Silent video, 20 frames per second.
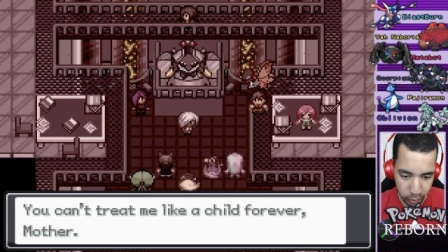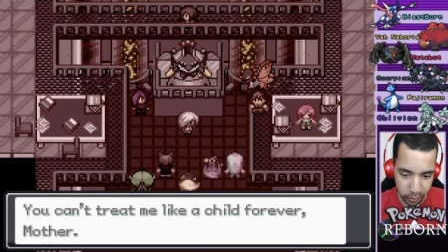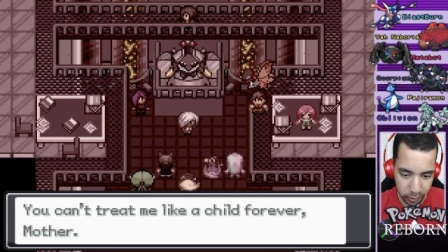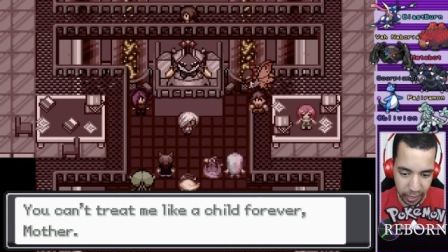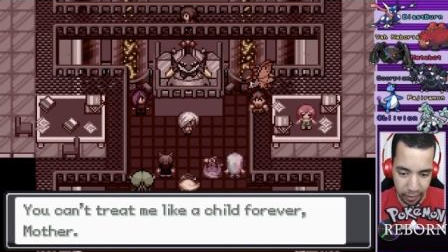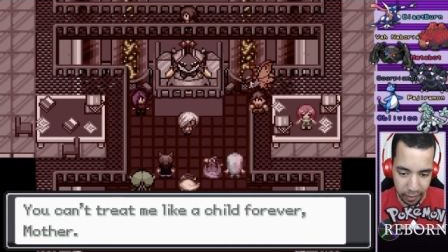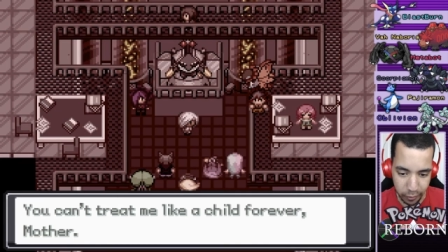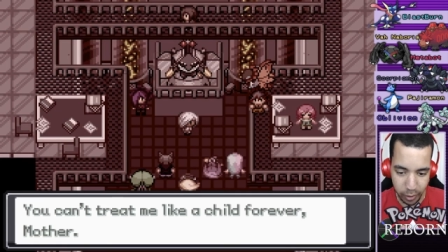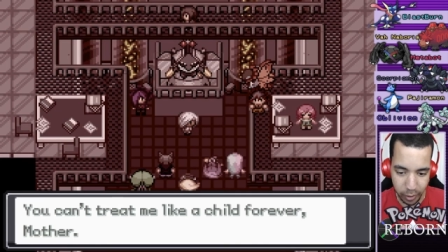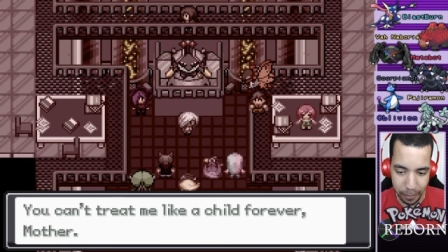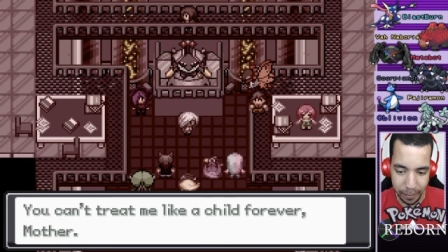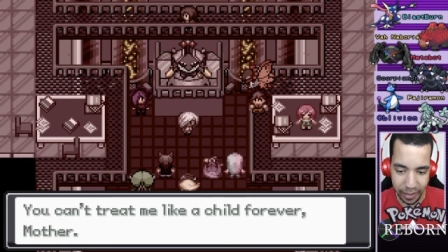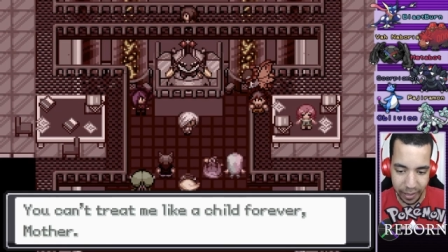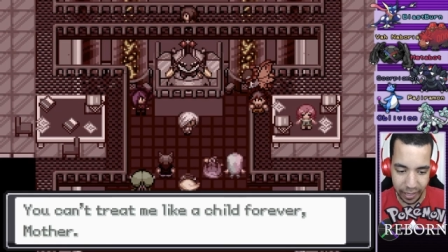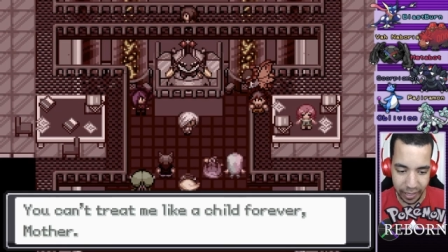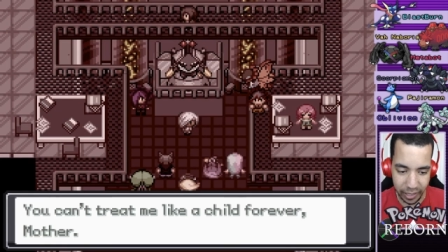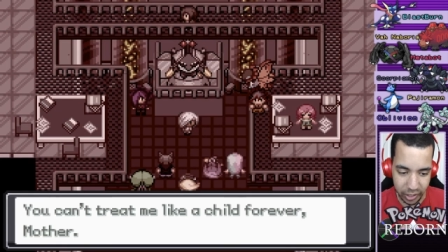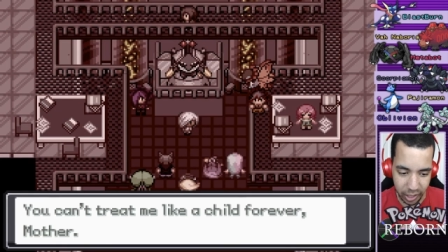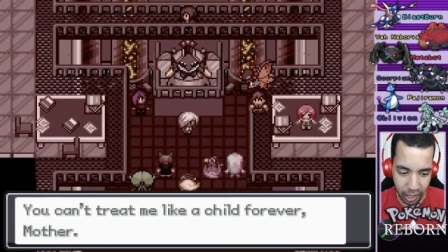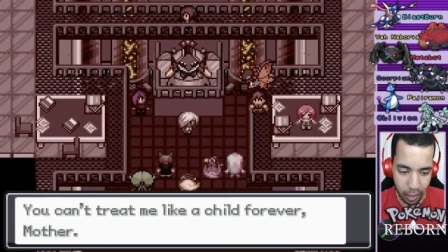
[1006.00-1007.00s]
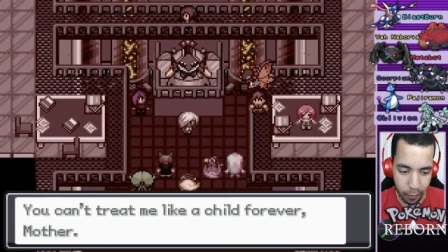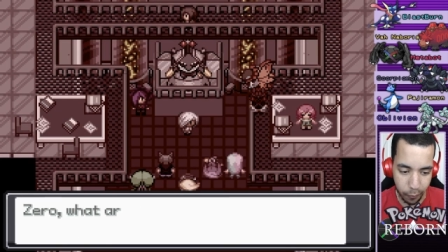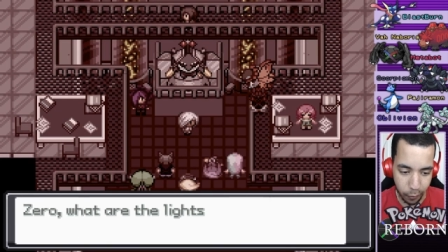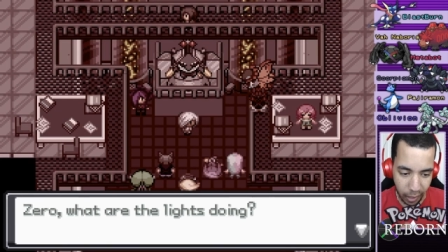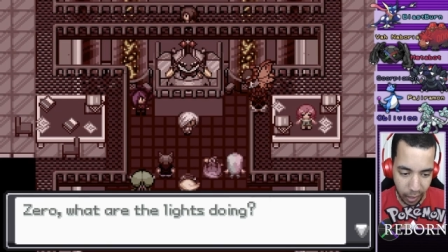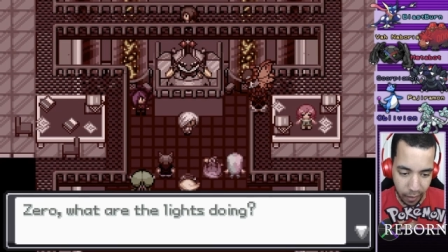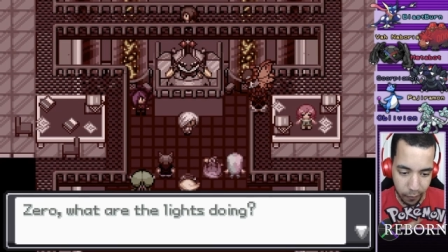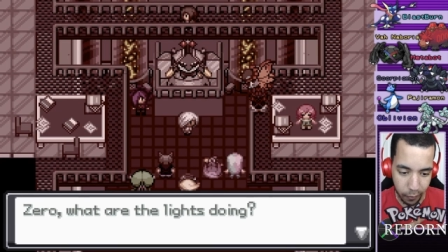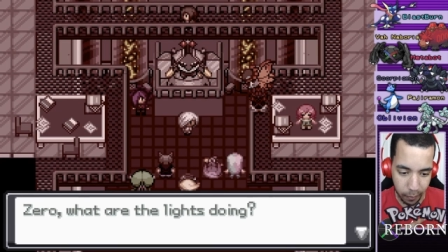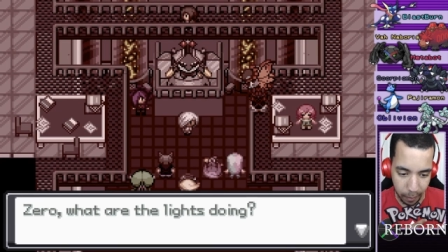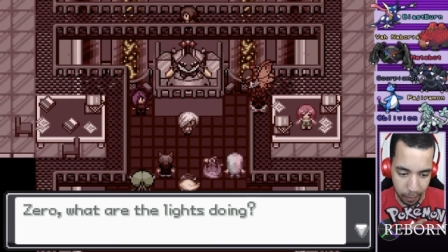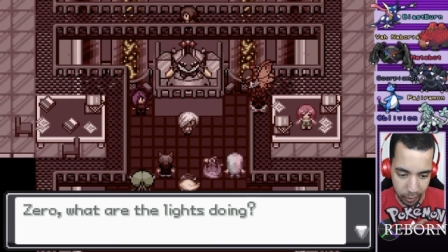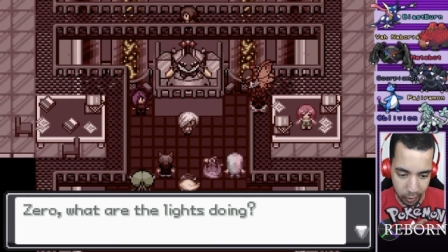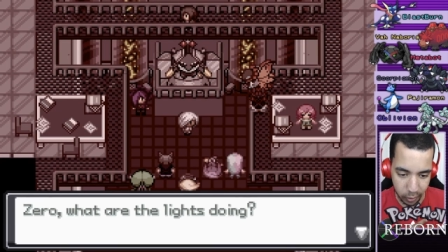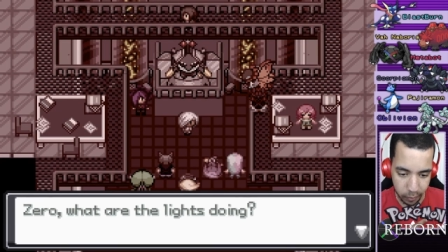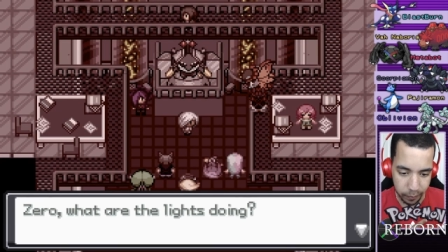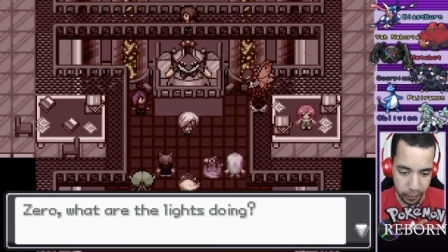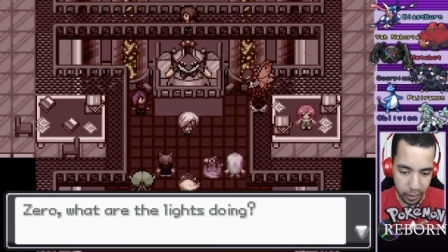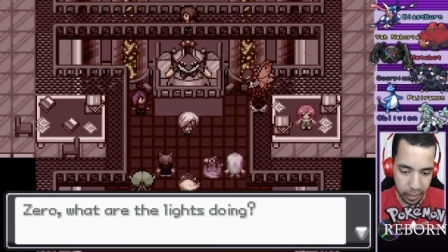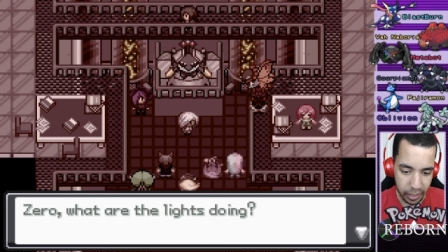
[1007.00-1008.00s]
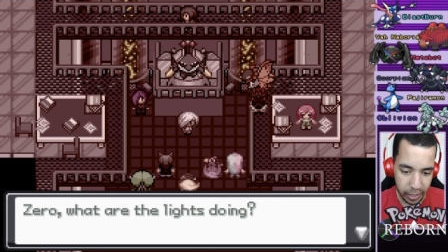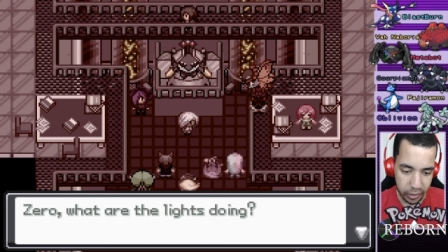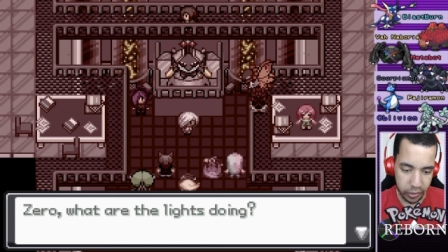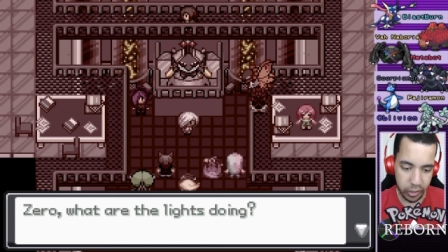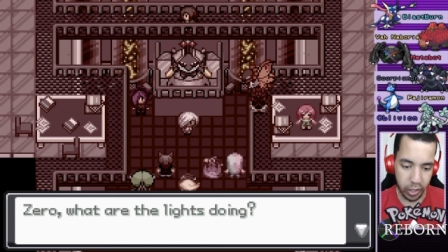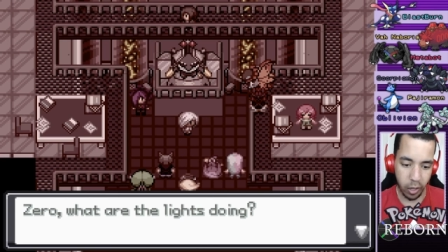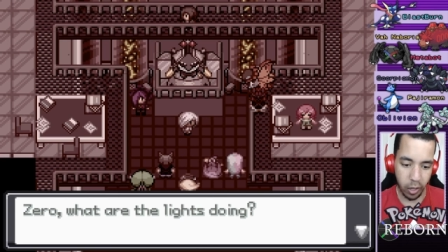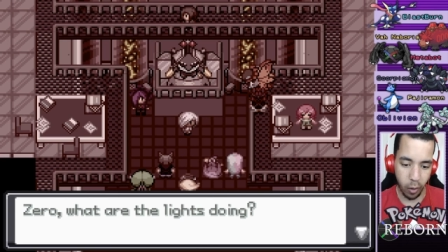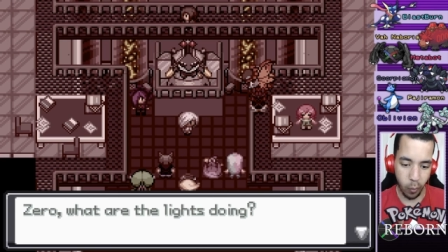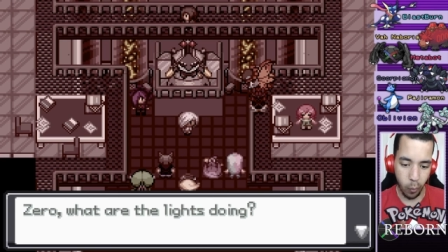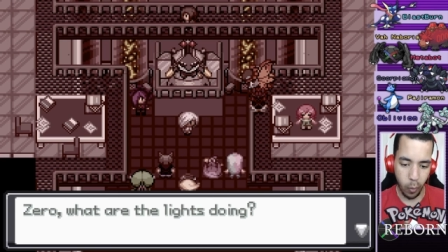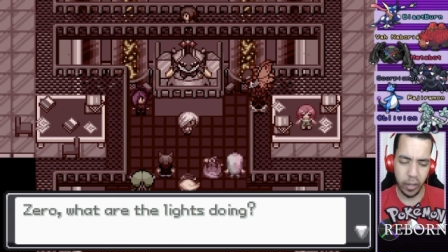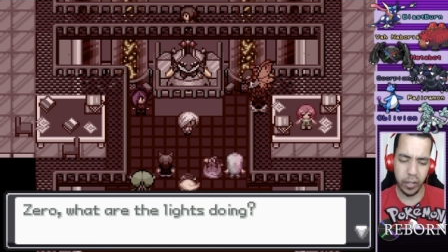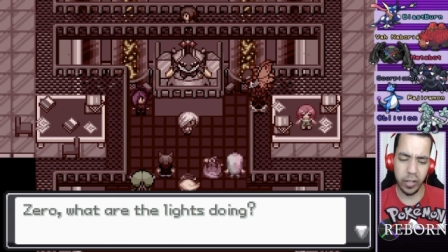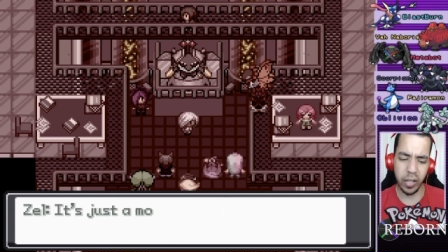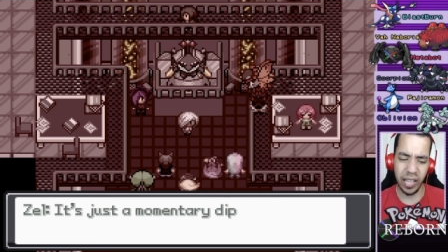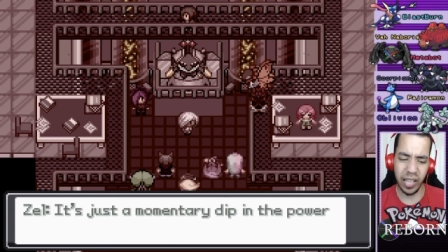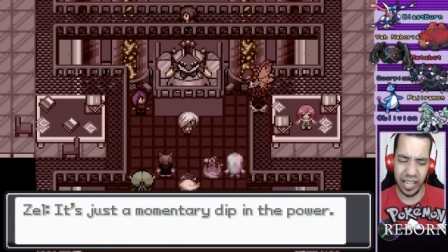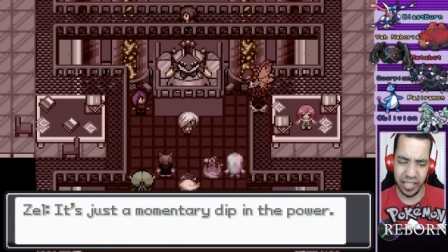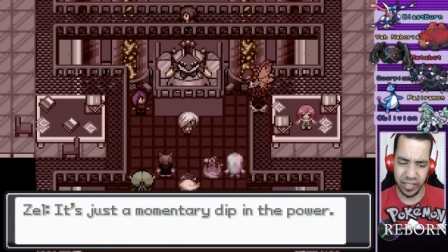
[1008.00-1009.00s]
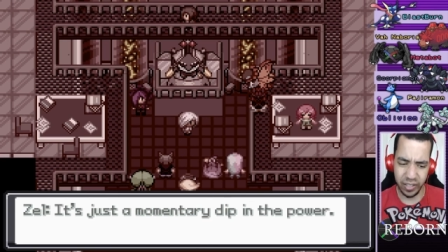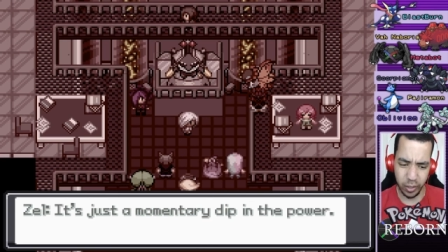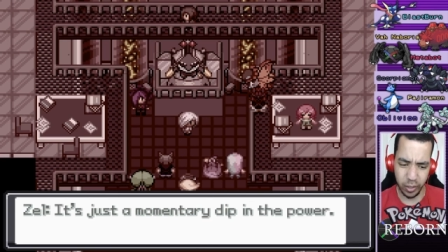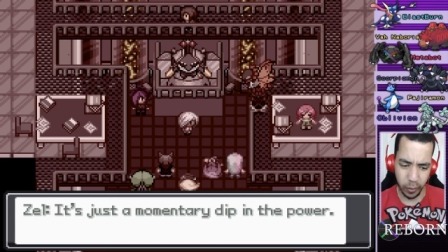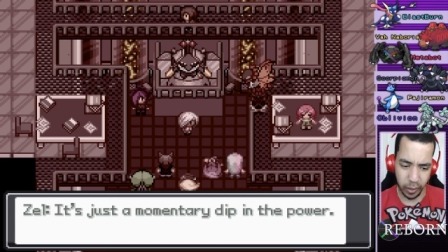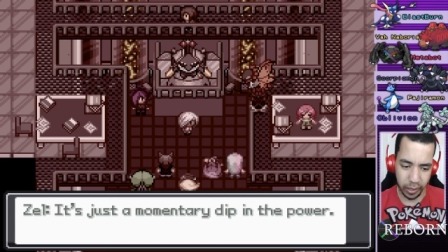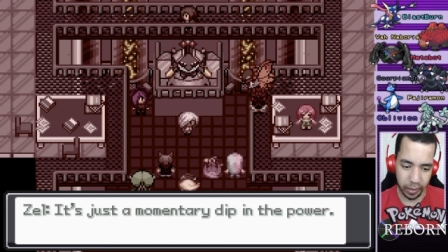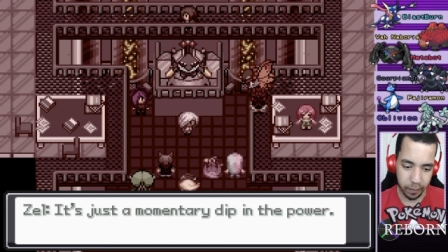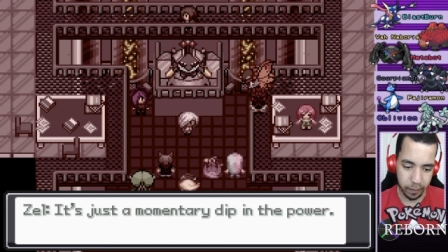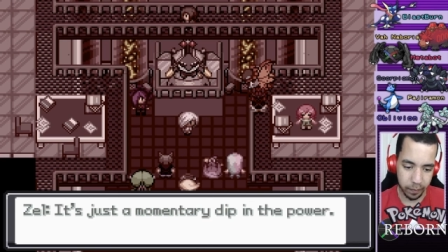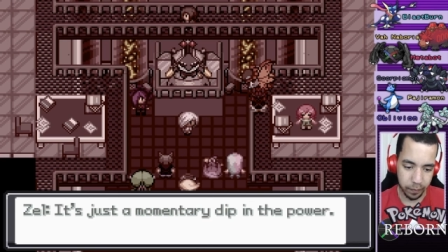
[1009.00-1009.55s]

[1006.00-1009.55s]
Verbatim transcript: You can't treat me like a child forever, Mother. Zero, what are the lights doing?